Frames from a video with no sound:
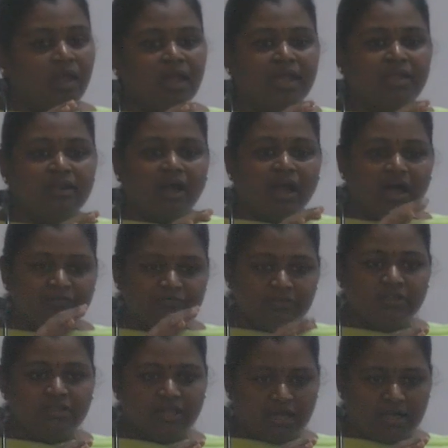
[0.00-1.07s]
And
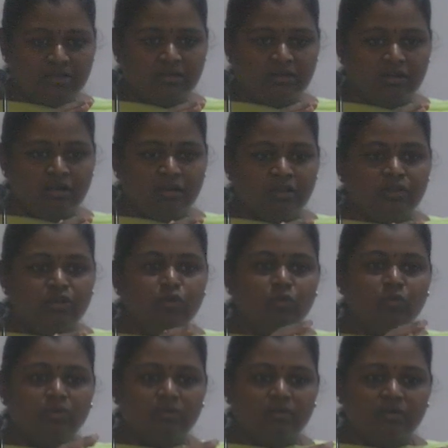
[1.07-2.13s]
after that,
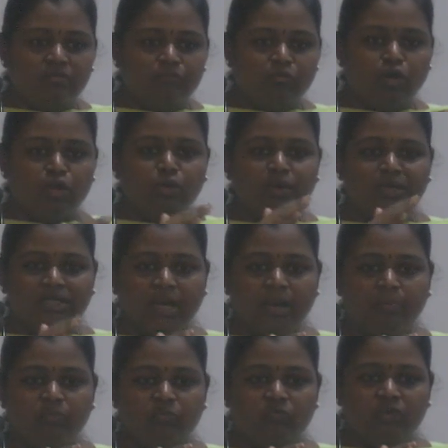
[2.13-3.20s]
you follow it
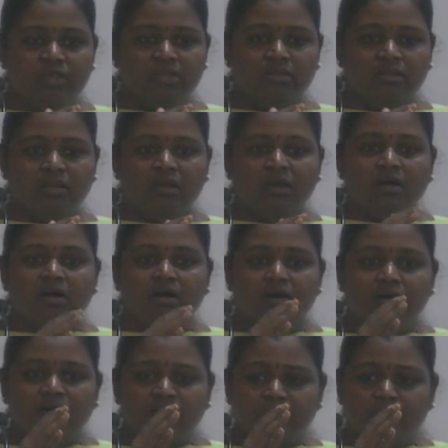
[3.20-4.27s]
up with
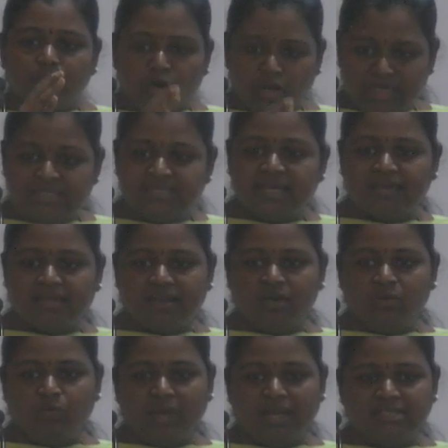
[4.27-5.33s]
a
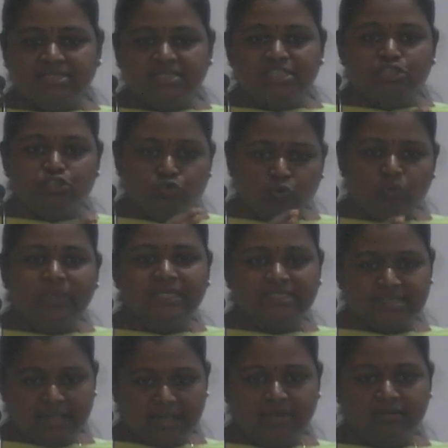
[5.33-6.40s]
polysaccharide vaccine 2
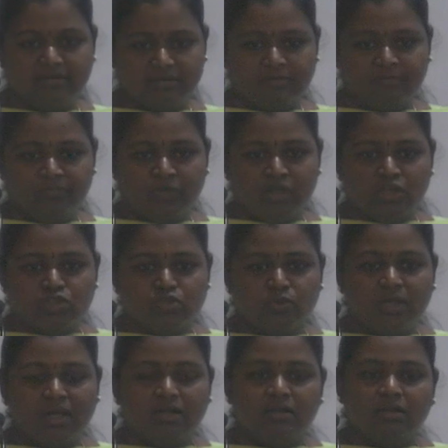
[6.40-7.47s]
weeks later, so
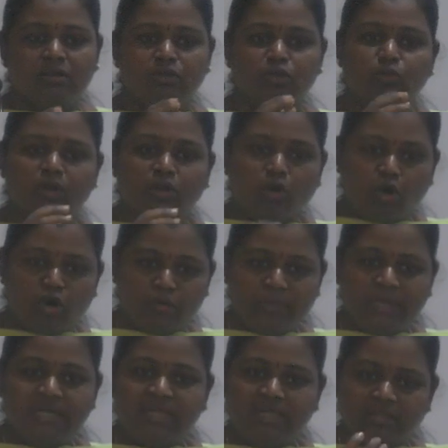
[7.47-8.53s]
that you are
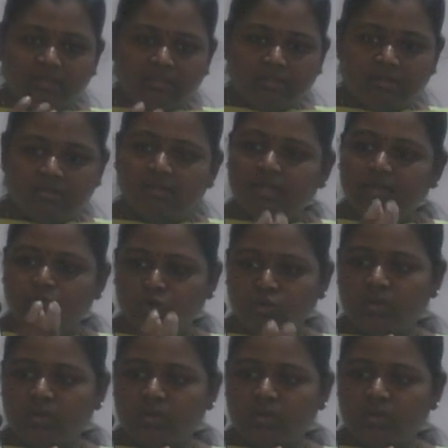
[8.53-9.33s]
augmenting the immune